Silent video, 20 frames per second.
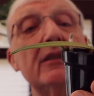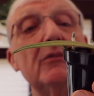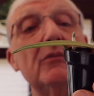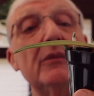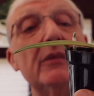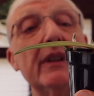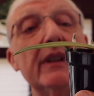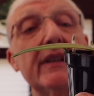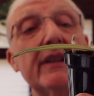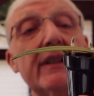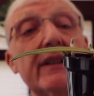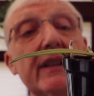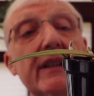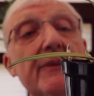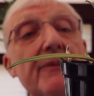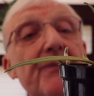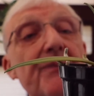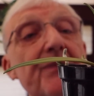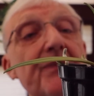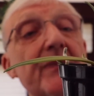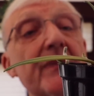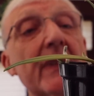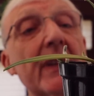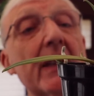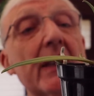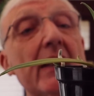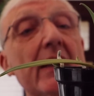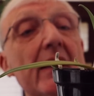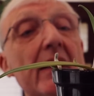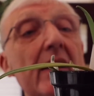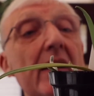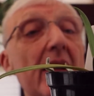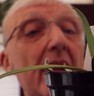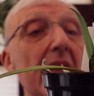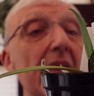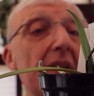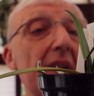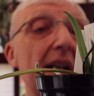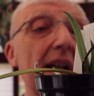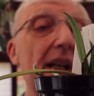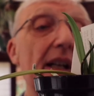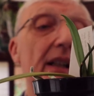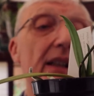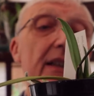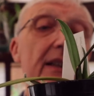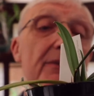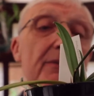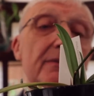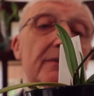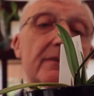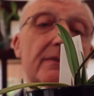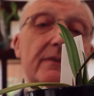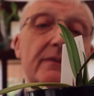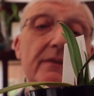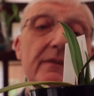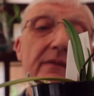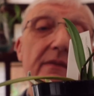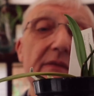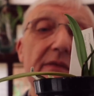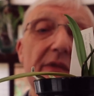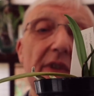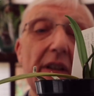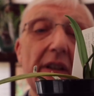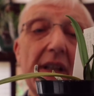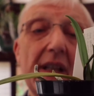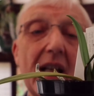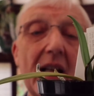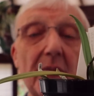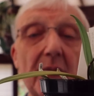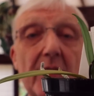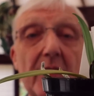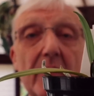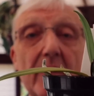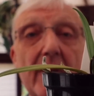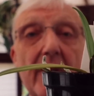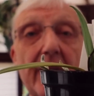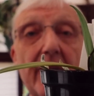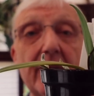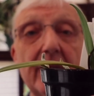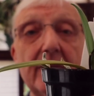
But that I'm very happy with.